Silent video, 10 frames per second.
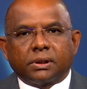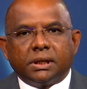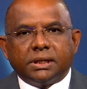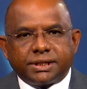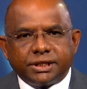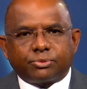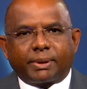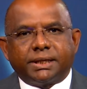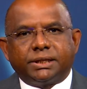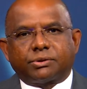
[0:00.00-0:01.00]
It is
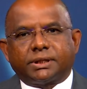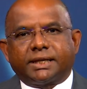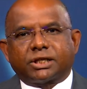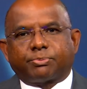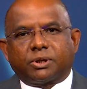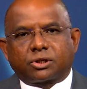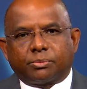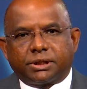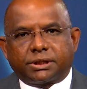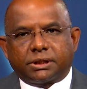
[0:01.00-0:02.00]
my duty and
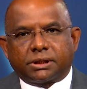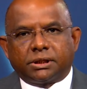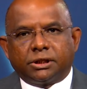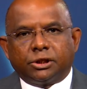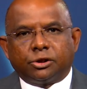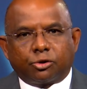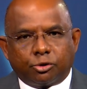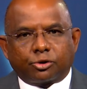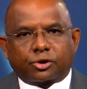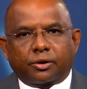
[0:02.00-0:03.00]
responsibility to
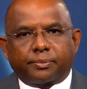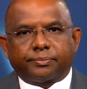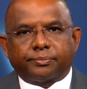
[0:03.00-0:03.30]
do so.